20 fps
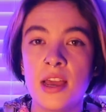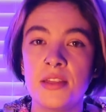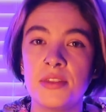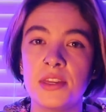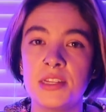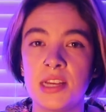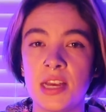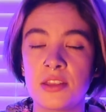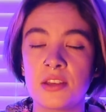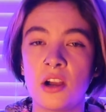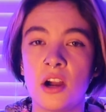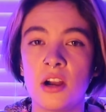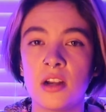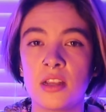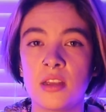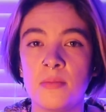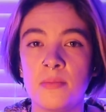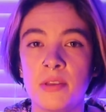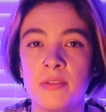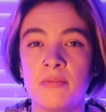The Death card
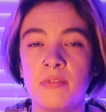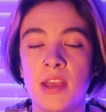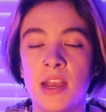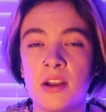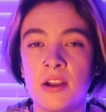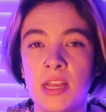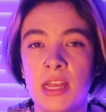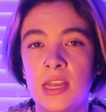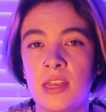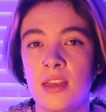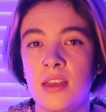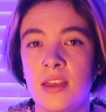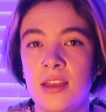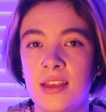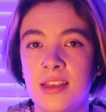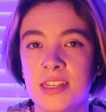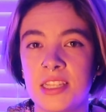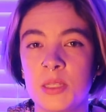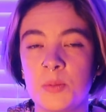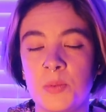can be very
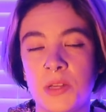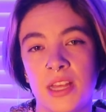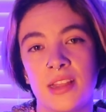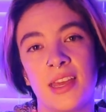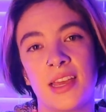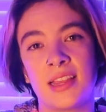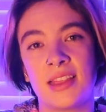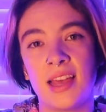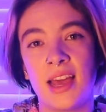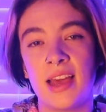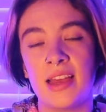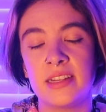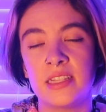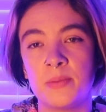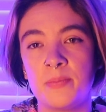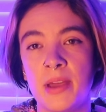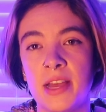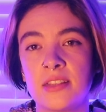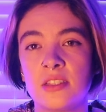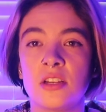split like that. It
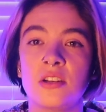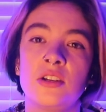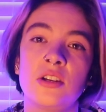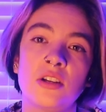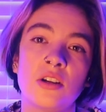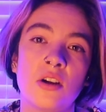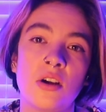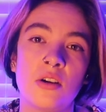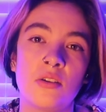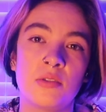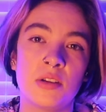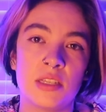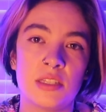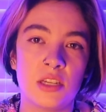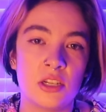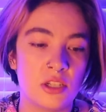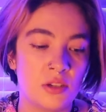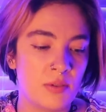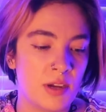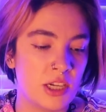depends on your own
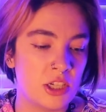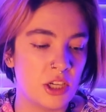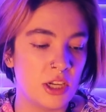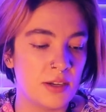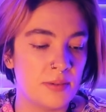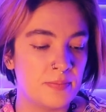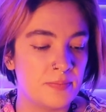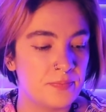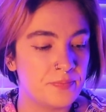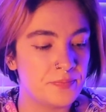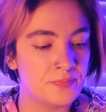situation.